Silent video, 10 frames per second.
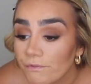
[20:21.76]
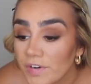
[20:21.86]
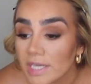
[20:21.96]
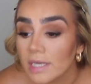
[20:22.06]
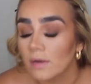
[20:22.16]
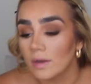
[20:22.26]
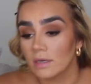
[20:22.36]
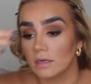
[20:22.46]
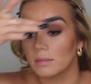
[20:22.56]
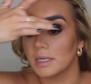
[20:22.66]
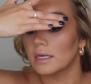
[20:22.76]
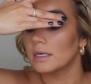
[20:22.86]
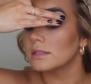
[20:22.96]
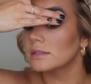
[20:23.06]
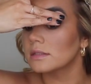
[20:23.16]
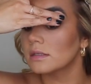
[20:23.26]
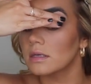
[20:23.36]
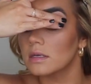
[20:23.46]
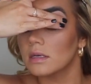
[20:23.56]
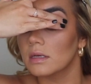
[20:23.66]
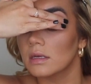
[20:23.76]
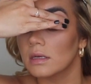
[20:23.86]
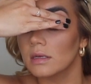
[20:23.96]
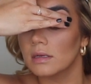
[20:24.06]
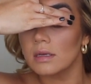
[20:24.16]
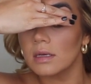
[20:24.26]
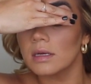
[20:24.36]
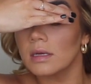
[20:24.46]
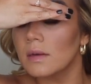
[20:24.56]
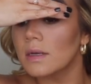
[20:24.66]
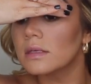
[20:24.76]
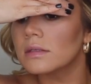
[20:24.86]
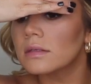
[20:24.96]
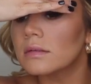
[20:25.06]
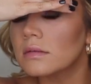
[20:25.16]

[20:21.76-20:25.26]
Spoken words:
Freaking hell, I got it on my eyes. Anyways.